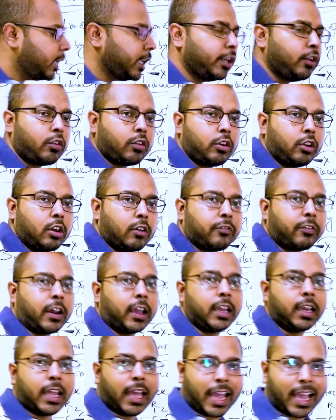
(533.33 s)

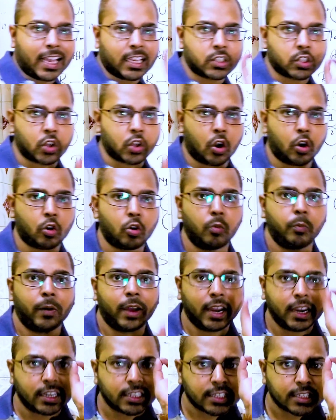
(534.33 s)
nucleophile has
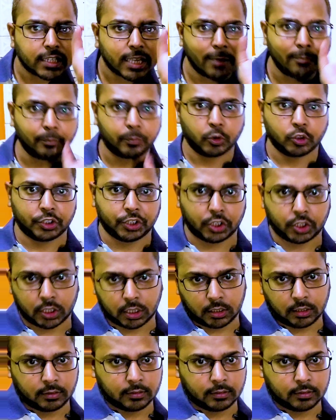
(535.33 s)
occupied same position.